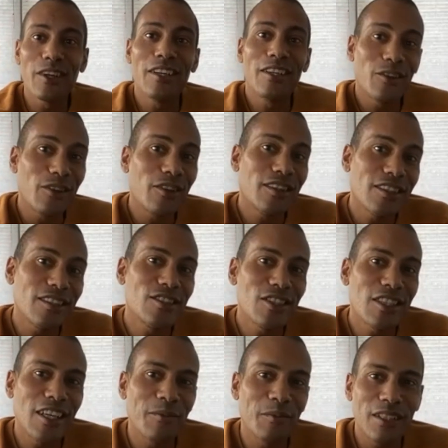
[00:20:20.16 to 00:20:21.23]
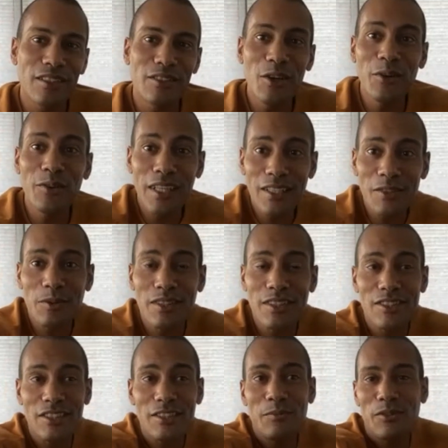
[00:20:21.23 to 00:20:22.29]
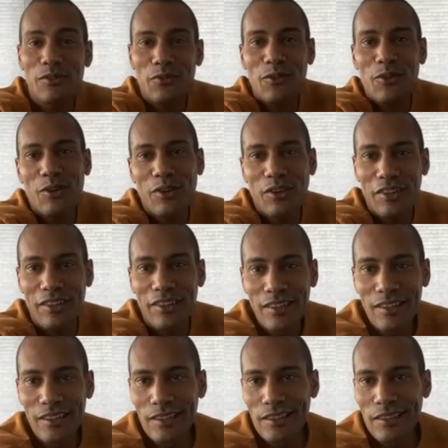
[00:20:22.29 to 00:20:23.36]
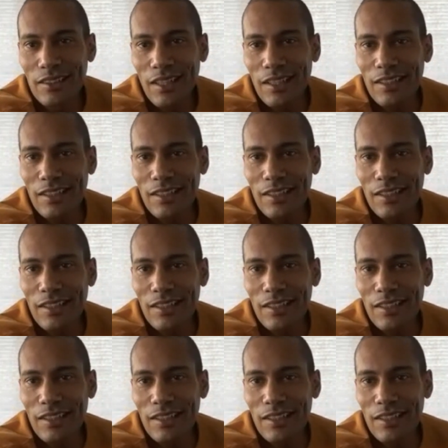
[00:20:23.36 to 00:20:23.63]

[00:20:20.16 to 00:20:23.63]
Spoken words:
I go to the gym. Like, no, that's what the gym's for. Like,